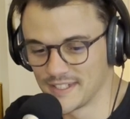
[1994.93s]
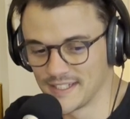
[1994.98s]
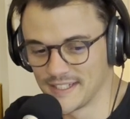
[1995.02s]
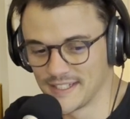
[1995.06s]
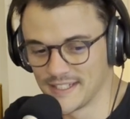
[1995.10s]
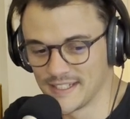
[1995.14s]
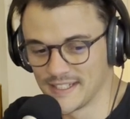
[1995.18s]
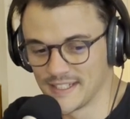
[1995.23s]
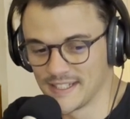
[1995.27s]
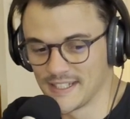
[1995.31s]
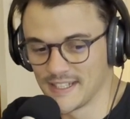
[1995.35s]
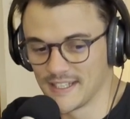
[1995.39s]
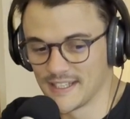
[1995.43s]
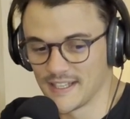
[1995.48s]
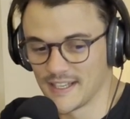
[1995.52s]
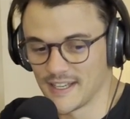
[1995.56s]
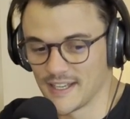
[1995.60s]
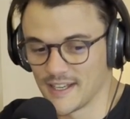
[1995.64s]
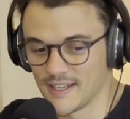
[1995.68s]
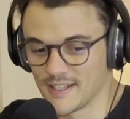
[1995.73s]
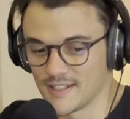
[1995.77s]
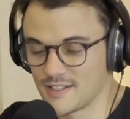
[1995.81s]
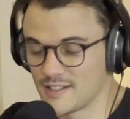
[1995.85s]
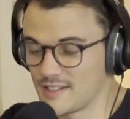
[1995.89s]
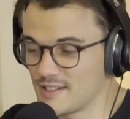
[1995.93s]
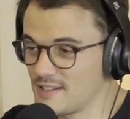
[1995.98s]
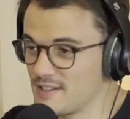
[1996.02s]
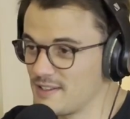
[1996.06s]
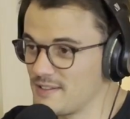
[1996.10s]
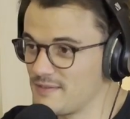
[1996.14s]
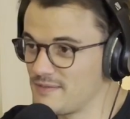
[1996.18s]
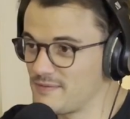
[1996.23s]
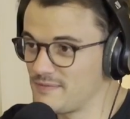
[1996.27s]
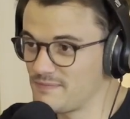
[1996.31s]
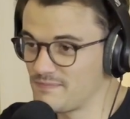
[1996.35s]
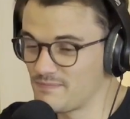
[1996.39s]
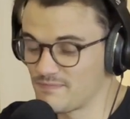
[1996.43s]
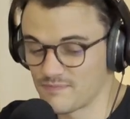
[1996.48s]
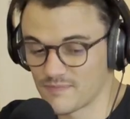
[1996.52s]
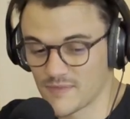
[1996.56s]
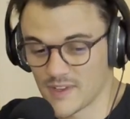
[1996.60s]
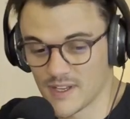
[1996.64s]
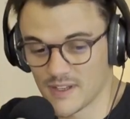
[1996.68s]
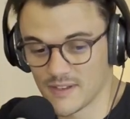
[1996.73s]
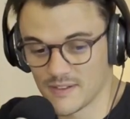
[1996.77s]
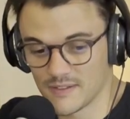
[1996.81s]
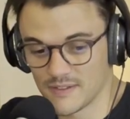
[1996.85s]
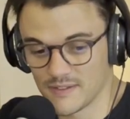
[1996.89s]
Oh, man, I don't know, but my
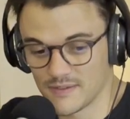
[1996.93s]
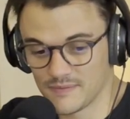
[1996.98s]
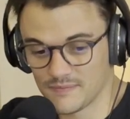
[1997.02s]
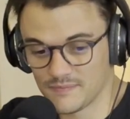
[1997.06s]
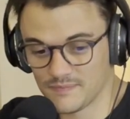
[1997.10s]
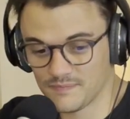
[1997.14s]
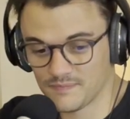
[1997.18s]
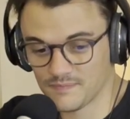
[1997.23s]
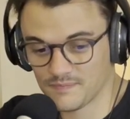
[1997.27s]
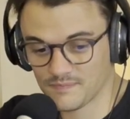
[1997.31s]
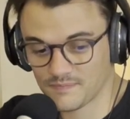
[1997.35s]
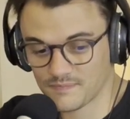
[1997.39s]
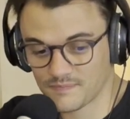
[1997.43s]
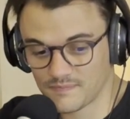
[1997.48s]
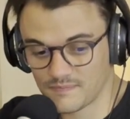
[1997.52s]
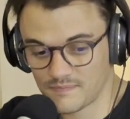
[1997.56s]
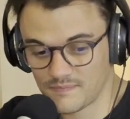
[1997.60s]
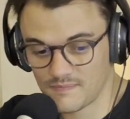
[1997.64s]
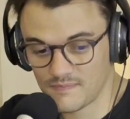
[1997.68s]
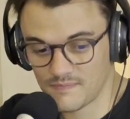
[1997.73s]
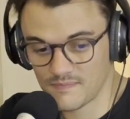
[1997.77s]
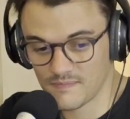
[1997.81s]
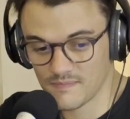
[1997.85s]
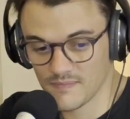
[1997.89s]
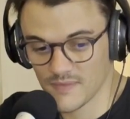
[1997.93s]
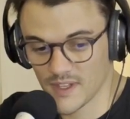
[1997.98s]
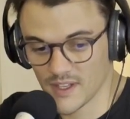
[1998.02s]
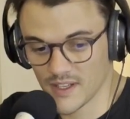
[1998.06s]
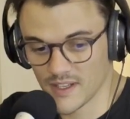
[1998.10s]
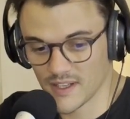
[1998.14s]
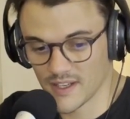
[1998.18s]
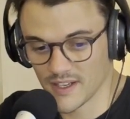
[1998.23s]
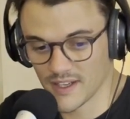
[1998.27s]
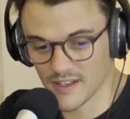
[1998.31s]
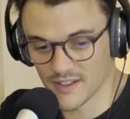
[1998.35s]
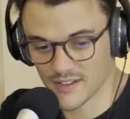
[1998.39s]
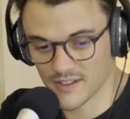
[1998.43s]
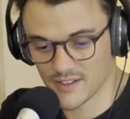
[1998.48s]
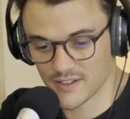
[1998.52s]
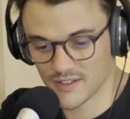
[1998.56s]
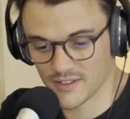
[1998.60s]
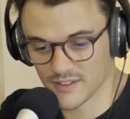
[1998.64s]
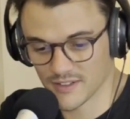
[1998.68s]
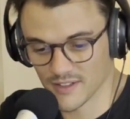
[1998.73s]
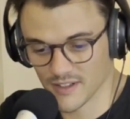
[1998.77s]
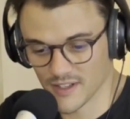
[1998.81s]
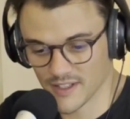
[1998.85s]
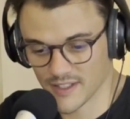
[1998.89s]
best bet of the day is in that race. Oh,
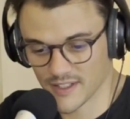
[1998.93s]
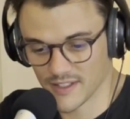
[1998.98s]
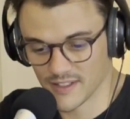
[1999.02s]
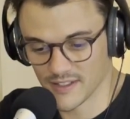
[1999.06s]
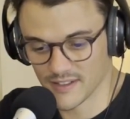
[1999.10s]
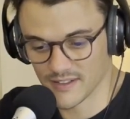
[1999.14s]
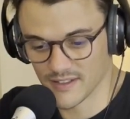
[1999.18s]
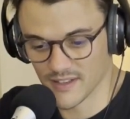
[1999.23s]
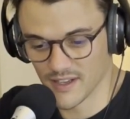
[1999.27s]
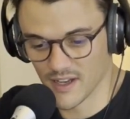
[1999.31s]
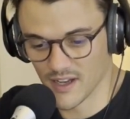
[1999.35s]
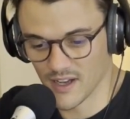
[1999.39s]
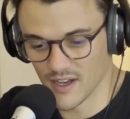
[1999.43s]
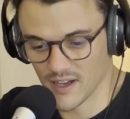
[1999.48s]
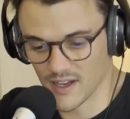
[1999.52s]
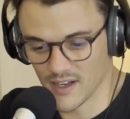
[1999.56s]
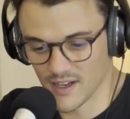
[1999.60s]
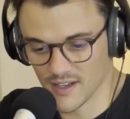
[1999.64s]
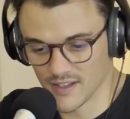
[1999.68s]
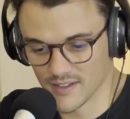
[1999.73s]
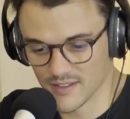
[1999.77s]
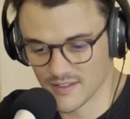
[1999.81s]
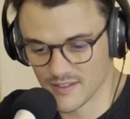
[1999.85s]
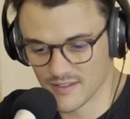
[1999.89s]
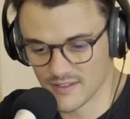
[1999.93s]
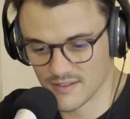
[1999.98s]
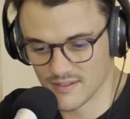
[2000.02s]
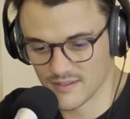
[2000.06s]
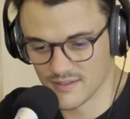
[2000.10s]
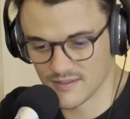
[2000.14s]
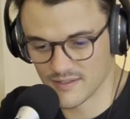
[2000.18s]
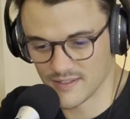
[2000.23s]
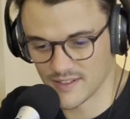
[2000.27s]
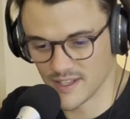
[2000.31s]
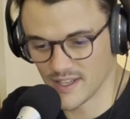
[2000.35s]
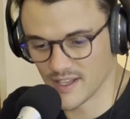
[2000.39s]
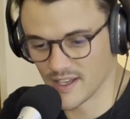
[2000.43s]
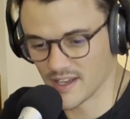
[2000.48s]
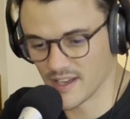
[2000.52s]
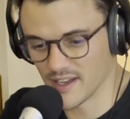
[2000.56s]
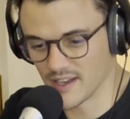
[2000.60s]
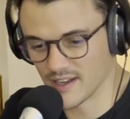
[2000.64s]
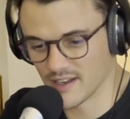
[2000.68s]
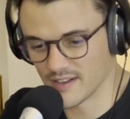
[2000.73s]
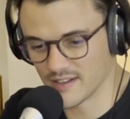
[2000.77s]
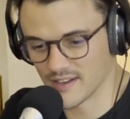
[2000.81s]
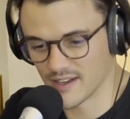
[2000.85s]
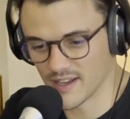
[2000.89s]
crikey.
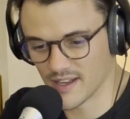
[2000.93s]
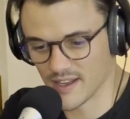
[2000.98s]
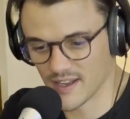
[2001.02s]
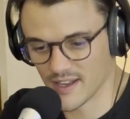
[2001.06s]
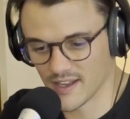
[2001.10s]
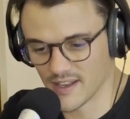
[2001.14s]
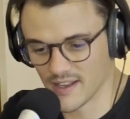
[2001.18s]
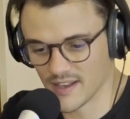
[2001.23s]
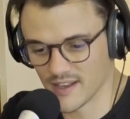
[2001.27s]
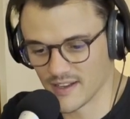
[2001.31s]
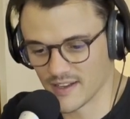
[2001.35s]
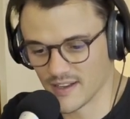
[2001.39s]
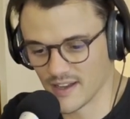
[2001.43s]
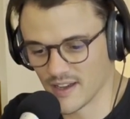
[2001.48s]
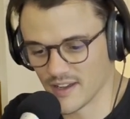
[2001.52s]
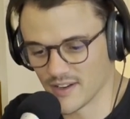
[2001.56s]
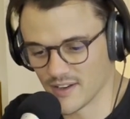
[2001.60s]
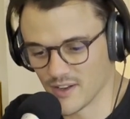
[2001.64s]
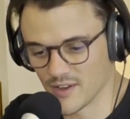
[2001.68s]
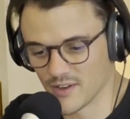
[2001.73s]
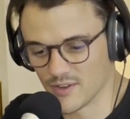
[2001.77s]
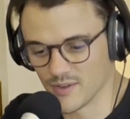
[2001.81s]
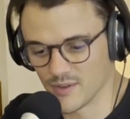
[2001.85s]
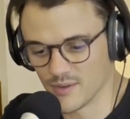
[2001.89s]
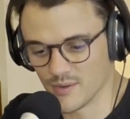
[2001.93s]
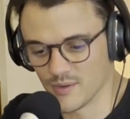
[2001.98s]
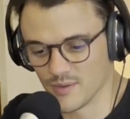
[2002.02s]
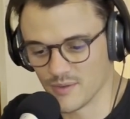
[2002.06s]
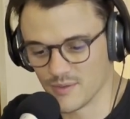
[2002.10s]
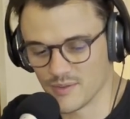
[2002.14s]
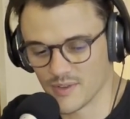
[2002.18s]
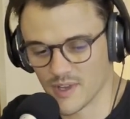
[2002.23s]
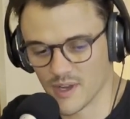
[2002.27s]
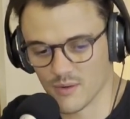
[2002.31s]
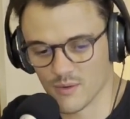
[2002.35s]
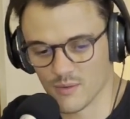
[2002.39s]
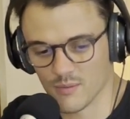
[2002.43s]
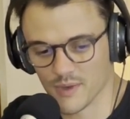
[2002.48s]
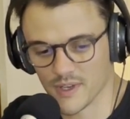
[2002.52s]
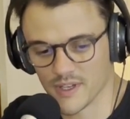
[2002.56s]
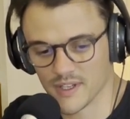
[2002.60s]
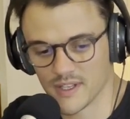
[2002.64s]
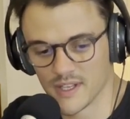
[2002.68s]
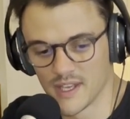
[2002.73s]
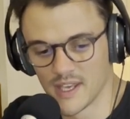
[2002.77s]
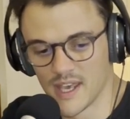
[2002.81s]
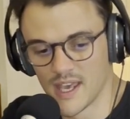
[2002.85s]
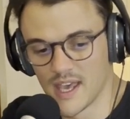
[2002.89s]
Yeah, no, I know who that would be.
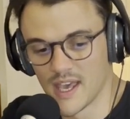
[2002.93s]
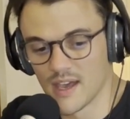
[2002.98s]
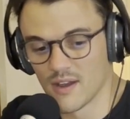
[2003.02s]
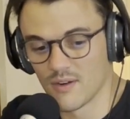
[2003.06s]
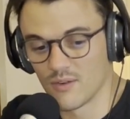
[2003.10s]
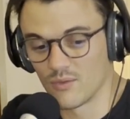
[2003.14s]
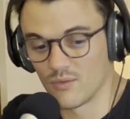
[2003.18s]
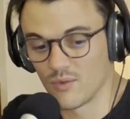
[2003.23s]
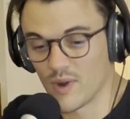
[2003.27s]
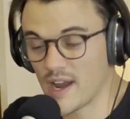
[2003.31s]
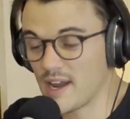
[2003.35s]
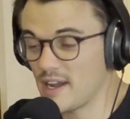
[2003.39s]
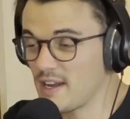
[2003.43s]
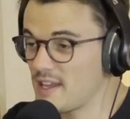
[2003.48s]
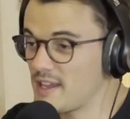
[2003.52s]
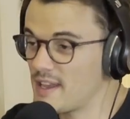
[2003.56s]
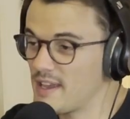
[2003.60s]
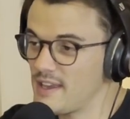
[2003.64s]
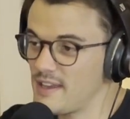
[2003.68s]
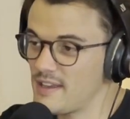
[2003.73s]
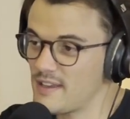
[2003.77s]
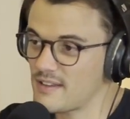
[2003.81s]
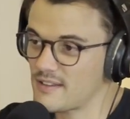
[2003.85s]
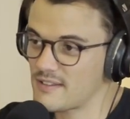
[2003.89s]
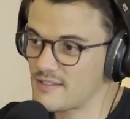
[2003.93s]
Rainier.